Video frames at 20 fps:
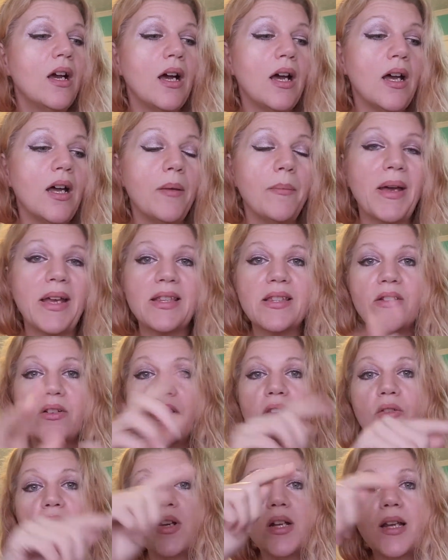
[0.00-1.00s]
Um, I
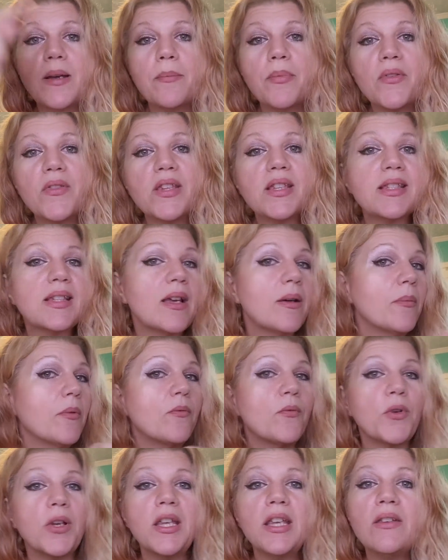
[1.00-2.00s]
started going up on the scale
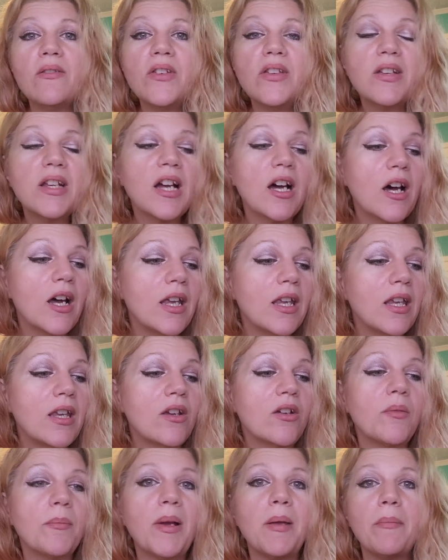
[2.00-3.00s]
before he even got
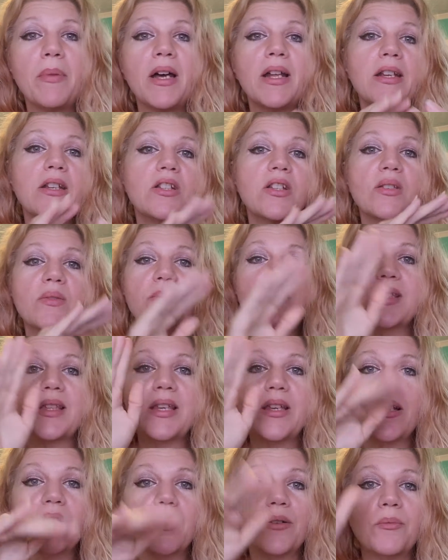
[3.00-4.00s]
here. My body just was
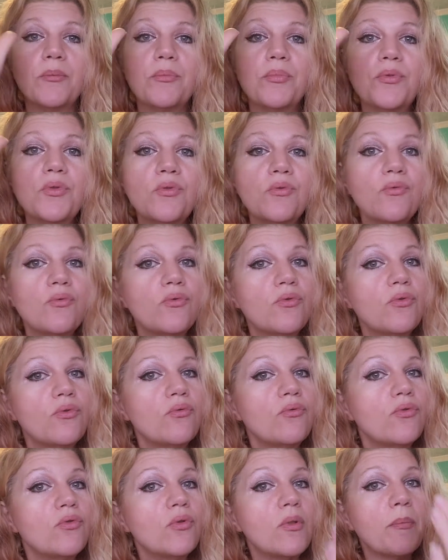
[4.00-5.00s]
like, choo, choo,
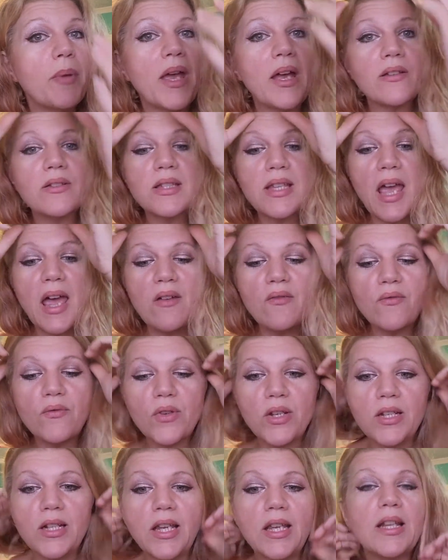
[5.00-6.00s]
choo, a pound
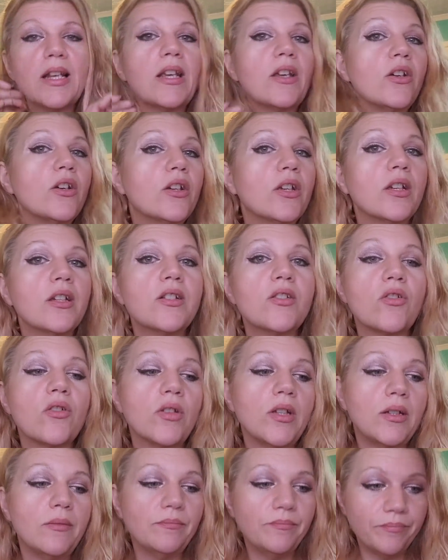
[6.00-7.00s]
every day, and I couldn't
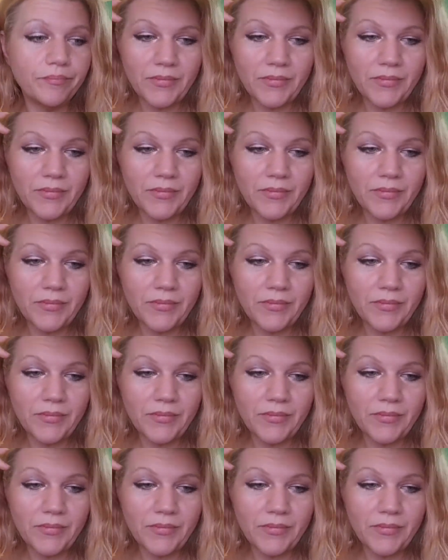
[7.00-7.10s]
control it.